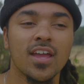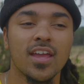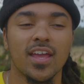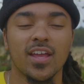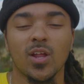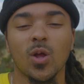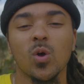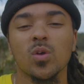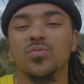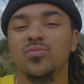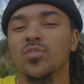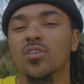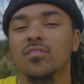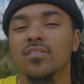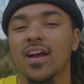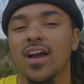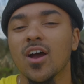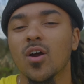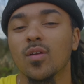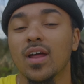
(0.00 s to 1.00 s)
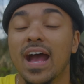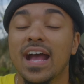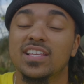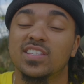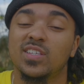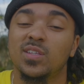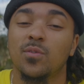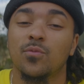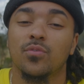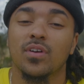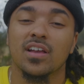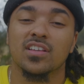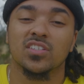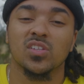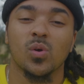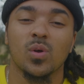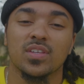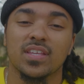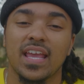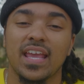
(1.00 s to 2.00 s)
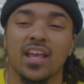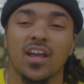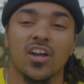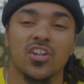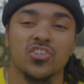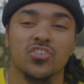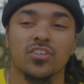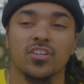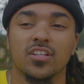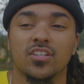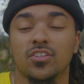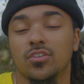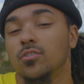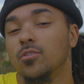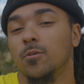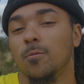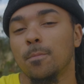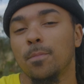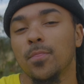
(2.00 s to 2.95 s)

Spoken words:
It goes for around, I've seen them for as low as $800 to